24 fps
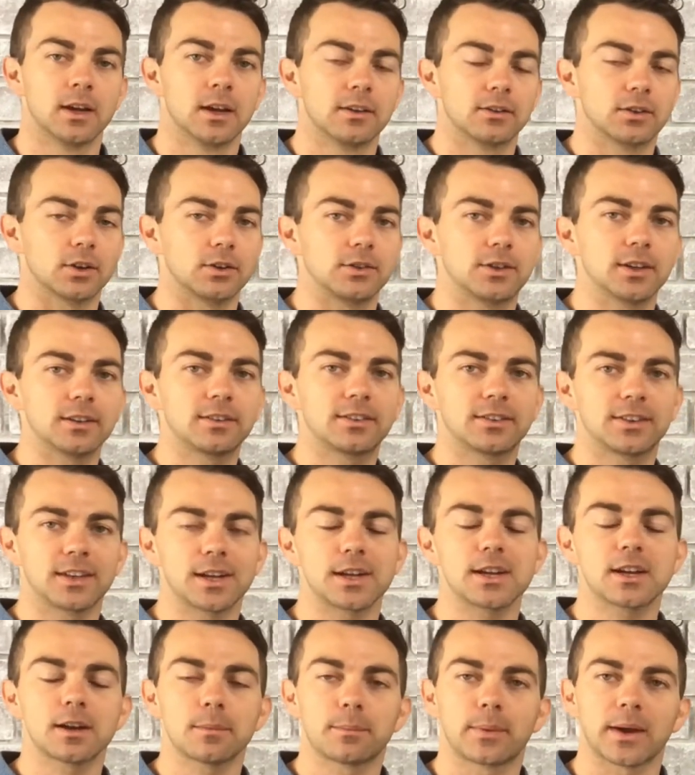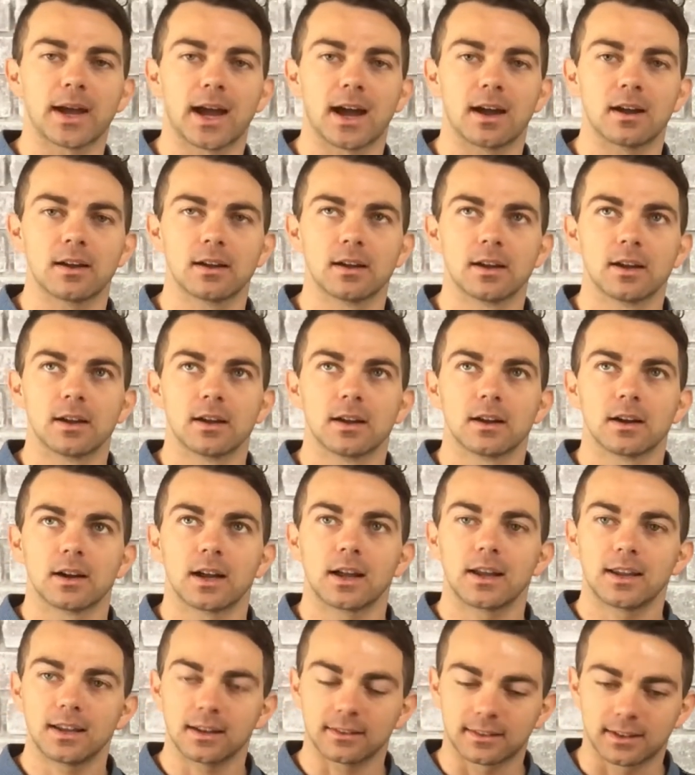So just think about,
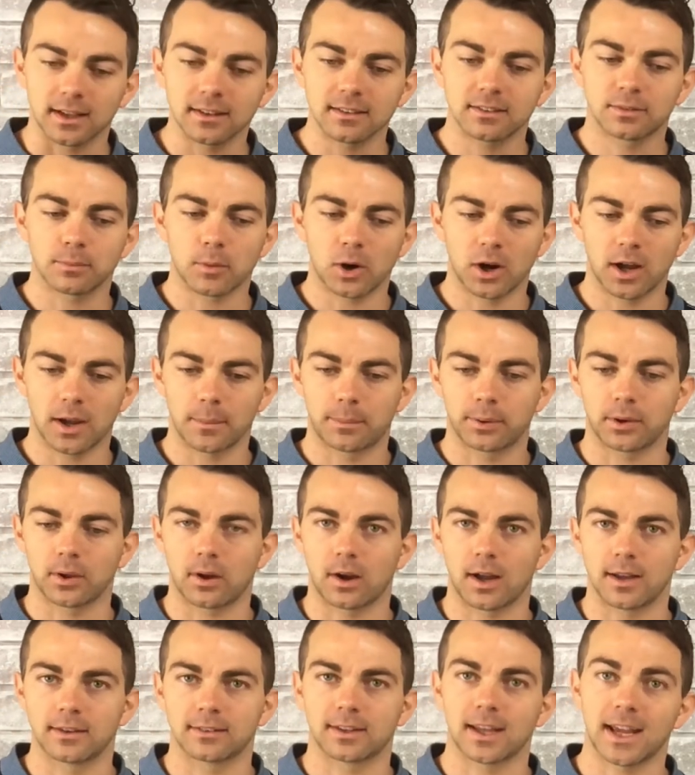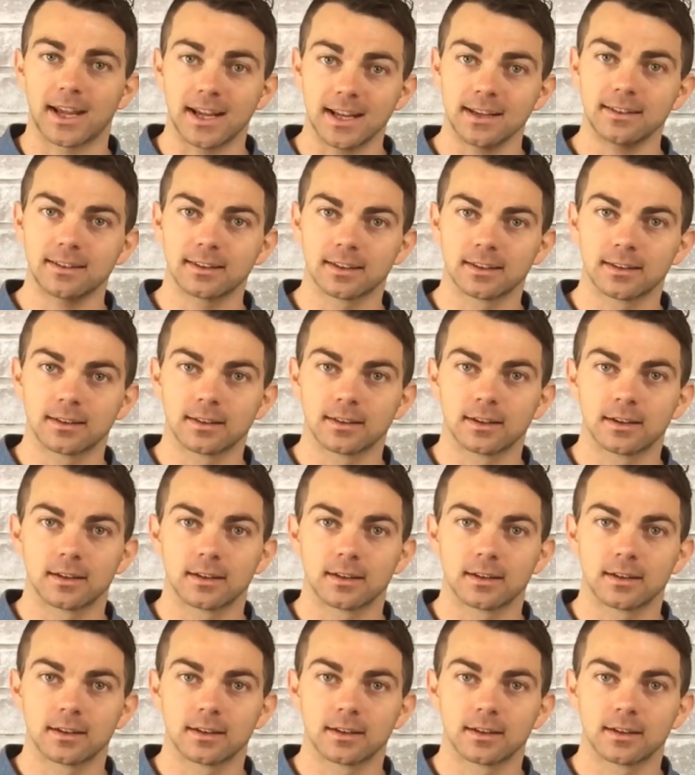does my appliance heat?